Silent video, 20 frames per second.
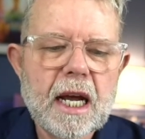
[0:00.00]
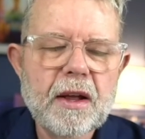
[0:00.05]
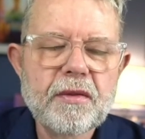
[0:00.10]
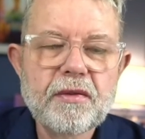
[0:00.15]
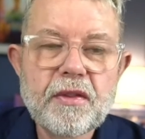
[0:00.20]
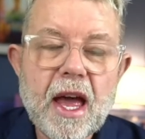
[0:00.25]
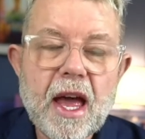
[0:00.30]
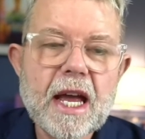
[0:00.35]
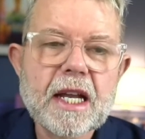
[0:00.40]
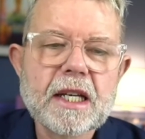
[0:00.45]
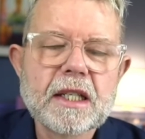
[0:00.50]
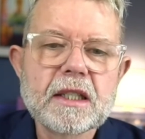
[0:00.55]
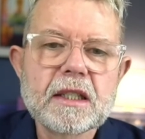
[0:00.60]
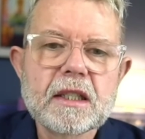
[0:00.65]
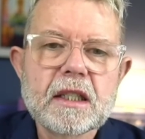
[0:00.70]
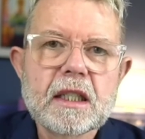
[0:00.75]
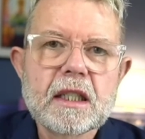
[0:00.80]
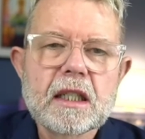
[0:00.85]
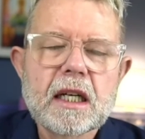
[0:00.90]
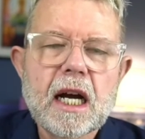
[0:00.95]
And
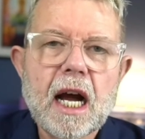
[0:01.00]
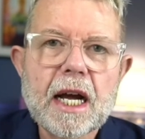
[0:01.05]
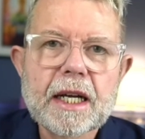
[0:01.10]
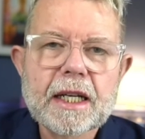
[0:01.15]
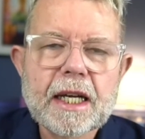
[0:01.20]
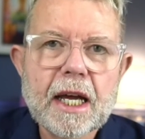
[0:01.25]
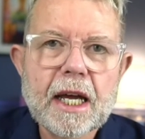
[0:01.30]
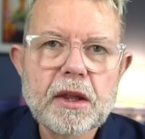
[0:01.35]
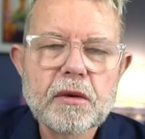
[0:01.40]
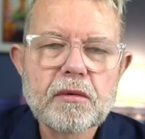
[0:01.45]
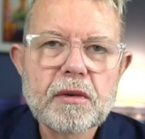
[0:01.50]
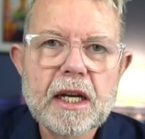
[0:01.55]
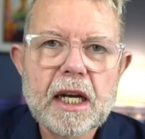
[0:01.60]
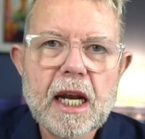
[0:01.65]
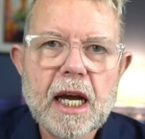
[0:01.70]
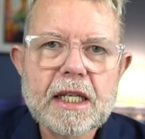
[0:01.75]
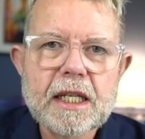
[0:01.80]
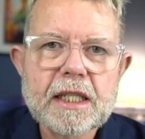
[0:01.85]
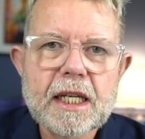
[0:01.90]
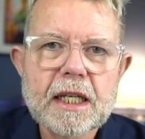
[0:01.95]
then I get the
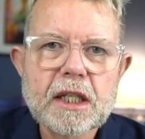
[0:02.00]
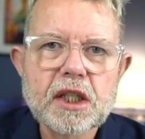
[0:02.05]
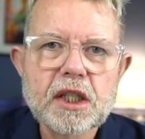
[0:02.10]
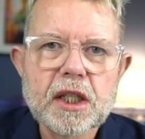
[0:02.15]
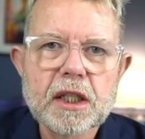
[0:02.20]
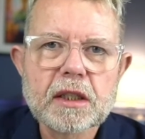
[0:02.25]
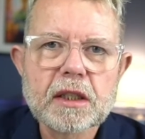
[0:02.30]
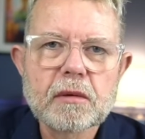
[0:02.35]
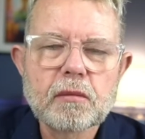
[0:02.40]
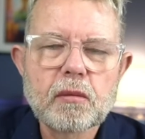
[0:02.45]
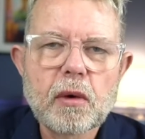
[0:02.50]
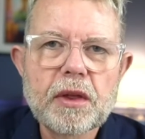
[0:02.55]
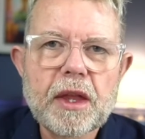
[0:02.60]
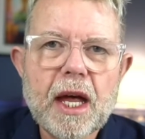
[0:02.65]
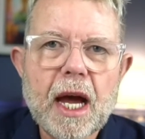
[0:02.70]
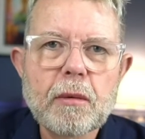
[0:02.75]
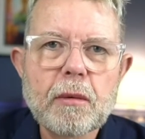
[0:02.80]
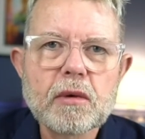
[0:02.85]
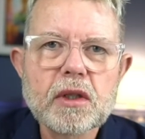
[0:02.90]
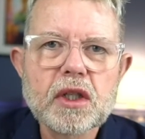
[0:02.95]
realization well,
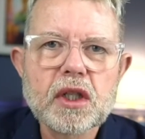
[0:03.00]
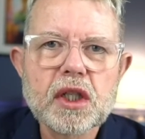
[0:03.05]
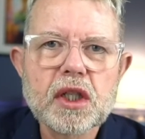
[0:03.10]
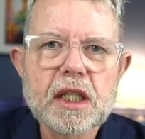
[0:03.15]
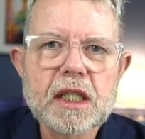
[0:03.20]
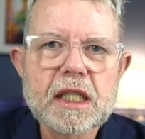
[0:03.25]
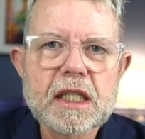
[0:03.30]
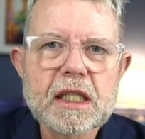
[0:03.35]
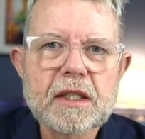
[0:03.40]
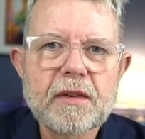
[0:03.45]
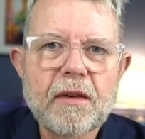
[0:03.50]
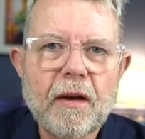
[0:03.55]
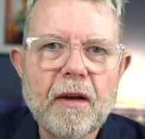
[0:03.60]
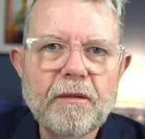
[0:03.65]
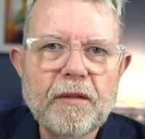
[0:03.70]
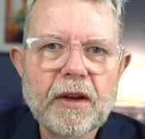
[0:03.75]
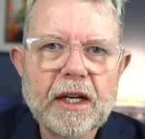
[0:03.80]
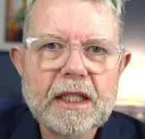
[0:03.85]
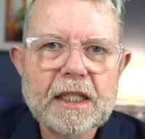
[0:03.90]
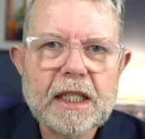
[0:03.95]
that was just
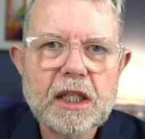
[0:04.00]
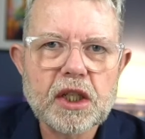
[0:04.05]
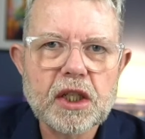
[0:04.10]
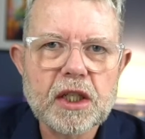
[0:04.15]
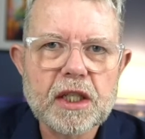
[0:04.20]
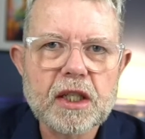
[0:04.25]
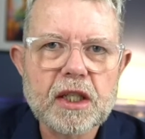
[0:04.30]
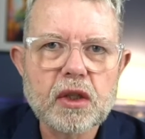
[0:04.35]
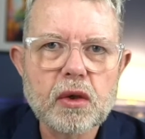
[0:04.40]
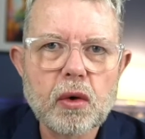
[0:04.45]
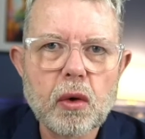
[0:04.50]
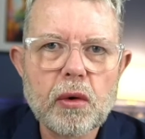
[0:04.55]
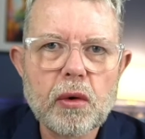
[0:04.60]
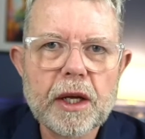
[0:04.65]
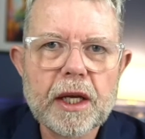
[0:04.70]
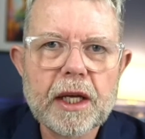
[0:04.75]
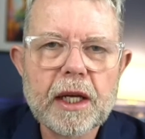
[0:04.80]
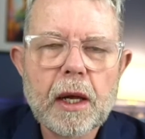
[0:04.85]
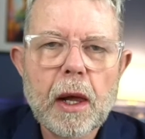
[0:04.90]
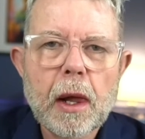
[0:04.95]
a fictitious
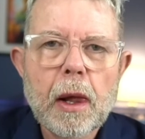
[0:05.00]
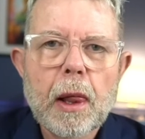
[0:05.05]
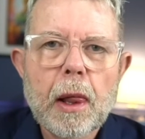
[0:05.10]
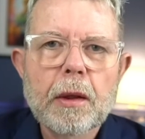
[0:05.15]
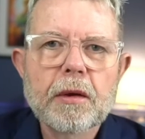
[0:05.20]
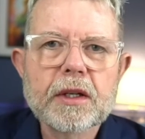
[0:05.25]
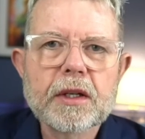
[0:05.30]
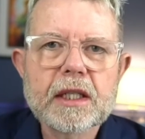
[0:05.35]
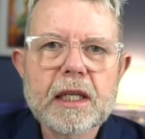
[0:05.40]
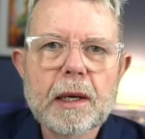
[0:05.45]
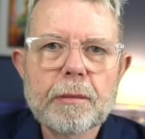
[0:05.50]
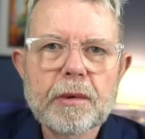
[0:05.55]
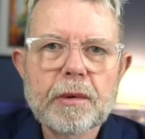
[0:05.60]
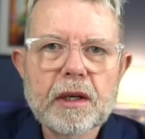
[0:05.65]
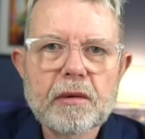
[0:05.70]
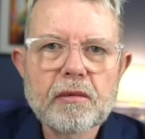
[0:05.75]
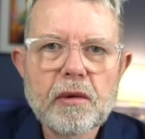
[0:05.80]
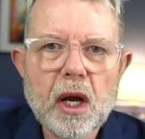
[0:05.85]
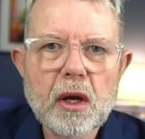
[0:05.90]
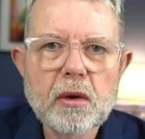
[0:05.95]
story that
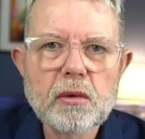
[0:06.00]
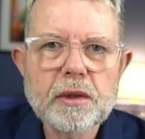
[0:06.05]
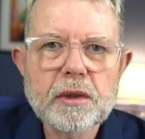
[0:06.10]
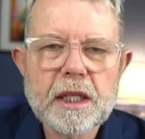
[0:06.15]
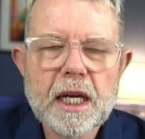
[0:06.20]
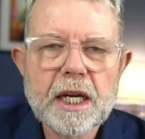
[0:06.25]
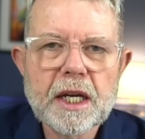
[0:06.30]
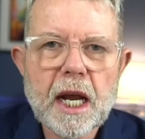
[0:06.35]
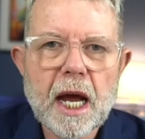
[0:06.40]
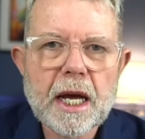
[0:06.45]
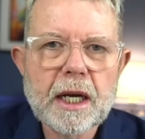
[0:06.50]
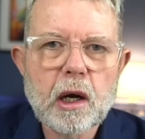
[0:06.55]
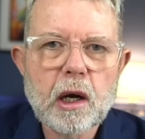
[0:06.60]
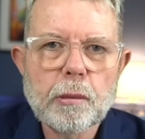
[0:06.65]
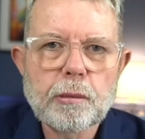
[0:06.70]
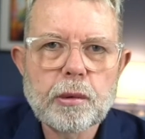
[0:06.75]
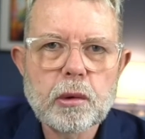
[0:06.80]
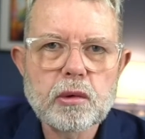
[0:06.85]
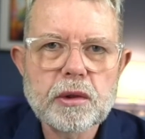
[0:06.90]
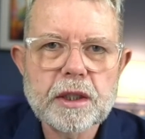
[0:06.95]
somebody wrote and I
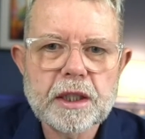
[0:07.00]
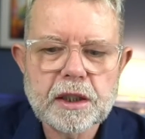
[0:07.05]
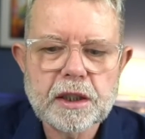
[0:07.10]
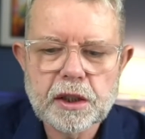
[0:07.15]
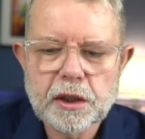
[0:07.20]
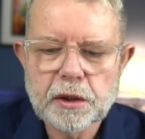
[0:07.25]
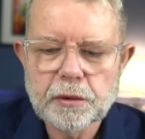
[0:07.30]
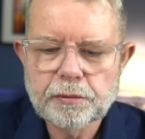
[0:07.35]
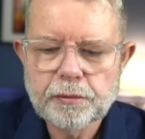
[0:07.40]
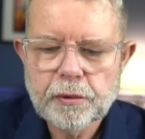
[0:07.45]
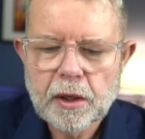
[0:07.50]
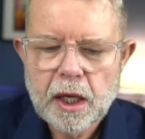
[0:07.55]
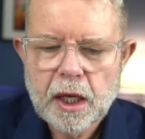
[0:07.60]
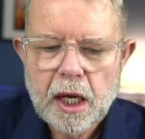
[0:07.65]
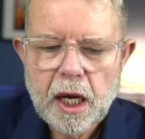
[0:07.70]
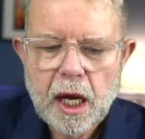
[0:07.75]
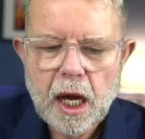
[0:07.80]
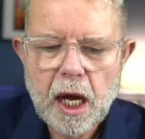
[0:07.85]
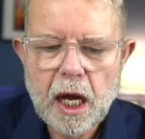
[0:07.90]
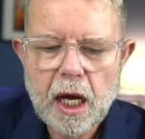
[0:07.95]
got pulled into.
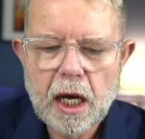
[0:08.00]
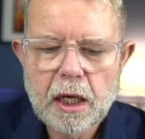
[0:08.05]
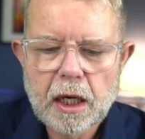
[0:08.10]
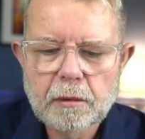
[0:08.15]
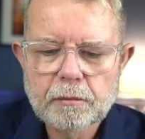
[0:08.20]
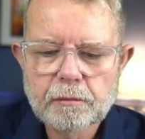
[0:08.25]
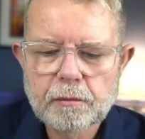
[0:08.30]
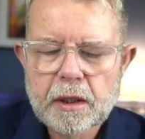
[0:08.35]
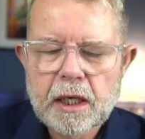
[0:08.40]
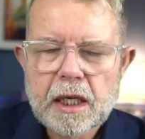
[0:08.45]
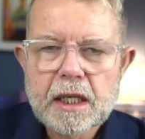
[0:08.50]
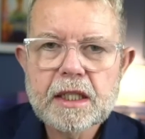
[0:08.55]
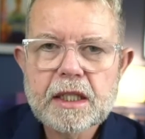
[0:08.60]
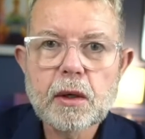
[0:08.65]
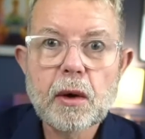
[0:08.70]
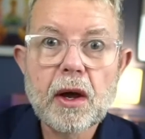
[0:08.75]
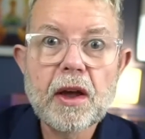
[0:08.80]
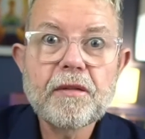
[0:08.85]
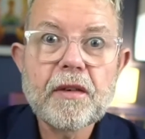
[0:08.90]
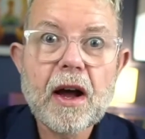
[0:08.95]
Um,
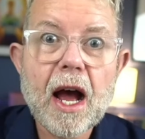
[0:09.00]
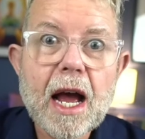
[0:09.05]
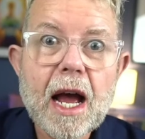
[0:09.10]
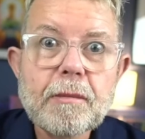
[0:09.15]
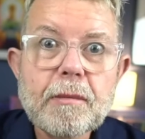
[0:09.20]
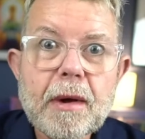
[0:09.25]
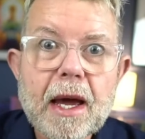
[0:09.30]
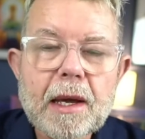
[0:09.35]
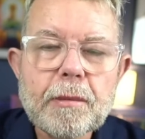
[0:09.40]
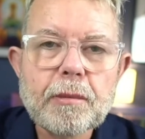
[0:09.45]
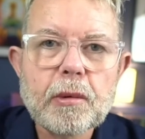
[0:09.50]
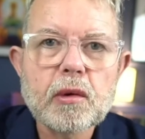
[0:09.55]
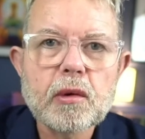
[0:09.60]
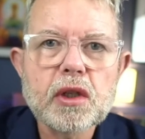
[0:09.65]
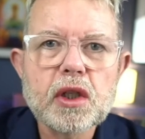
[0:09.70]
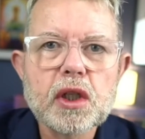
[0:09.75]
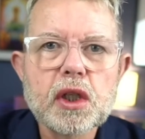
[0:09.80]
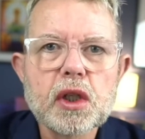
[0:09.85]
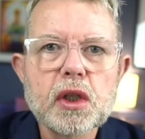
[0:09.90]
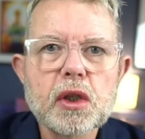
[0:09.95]
so if I'm
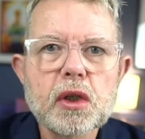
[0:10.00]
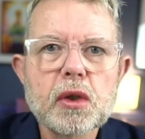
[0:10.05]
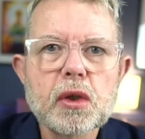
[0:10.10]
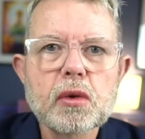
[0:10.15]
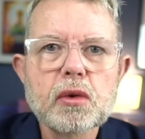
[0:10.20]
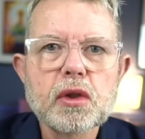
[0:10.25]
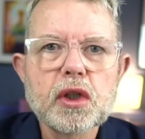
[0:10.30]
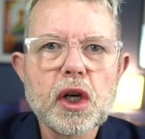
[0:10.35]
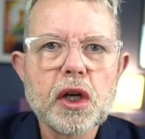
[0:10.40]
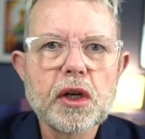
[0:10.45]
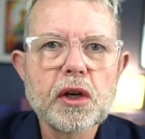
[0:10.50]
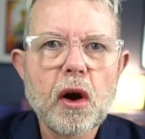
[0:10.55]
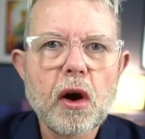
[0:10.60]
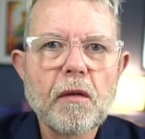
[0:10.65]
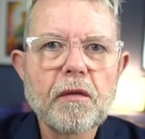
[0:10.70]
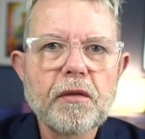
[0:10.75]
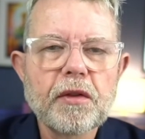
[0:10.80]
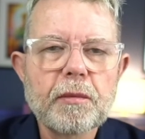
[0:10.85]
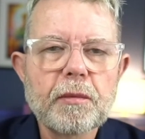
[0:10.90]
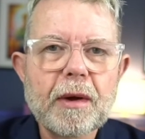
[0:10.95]
able to turn
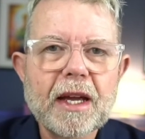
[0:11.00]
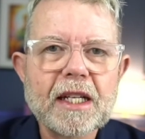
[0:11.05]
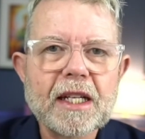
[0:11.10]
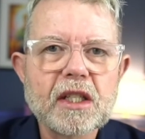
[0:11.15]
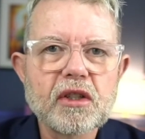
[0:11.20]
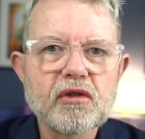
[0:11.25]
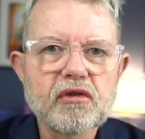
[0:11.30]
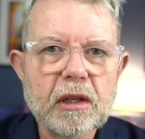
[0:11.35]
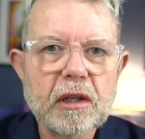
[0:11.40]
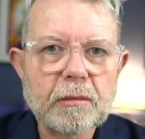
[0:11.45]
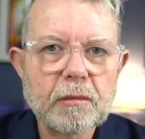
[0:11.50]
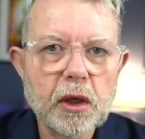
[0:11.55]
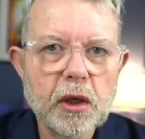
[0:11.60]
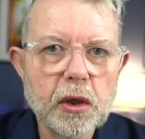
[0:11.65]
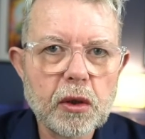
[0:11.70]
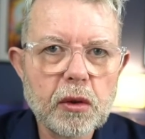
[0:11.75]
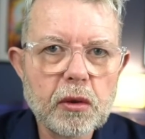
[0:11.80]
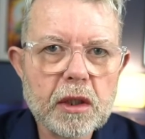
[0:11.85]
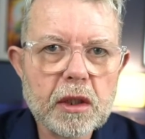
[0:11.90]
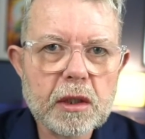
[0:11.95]
off the mainstream
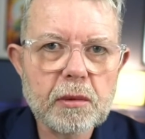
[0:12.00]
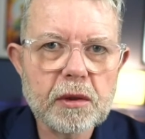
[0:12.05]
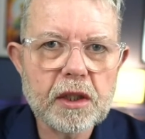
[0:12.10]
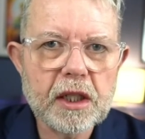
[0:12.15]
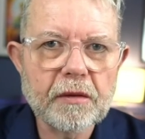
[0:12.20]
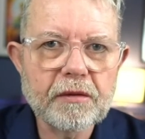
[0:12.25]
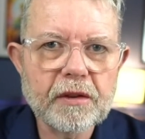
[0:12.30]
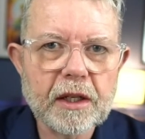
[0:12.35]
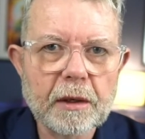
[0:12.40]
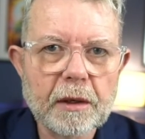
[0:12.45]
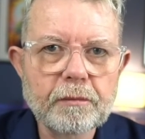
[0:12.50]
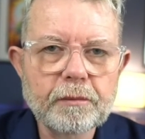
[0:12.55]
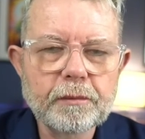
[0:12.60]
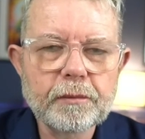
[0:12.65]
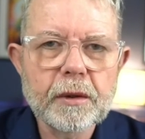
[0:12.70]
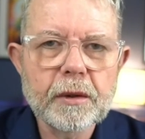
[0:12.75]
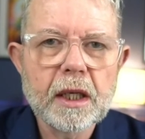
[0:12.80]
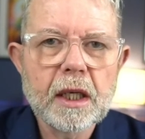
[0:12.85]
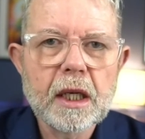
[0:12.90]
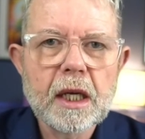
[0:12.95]
news, which I've
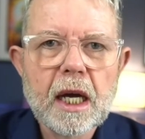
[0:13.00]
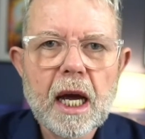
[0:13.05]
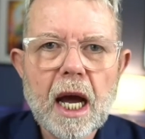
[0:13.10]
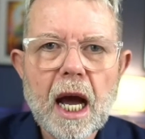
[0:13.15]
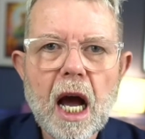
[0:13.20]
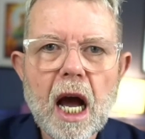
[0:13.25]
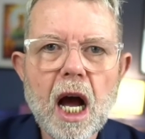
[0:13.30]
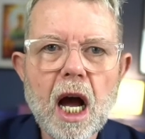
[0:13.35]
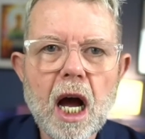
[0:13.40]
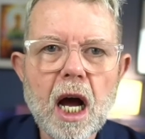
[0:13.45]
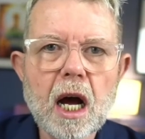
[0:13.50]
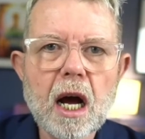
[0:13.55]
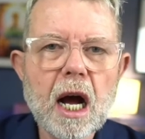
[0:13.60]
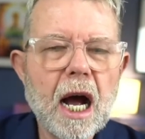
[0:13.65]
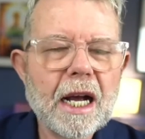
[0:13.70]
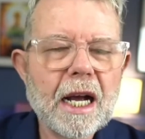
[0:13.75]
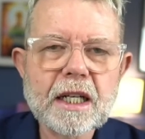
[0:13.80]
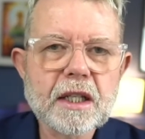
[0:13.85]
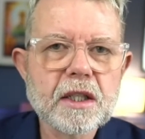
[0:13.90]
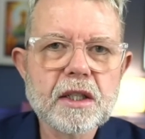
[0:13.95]
done, uh,
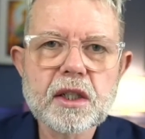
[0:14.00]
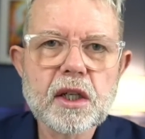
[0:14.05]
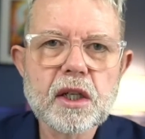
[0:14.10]
I can